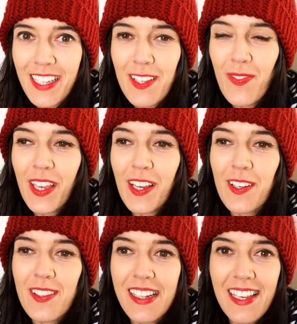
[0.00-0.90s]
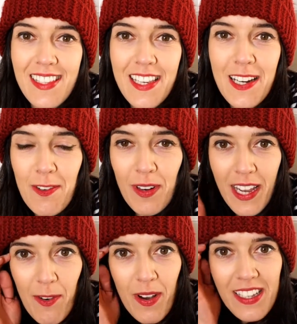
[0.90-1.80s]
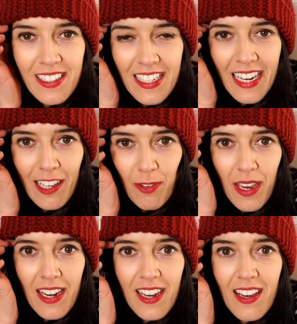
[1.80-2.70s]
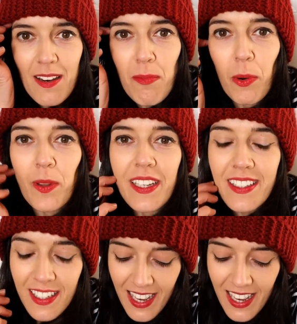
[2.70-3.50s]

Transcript: it because last year when I went in Lithuania and Poland,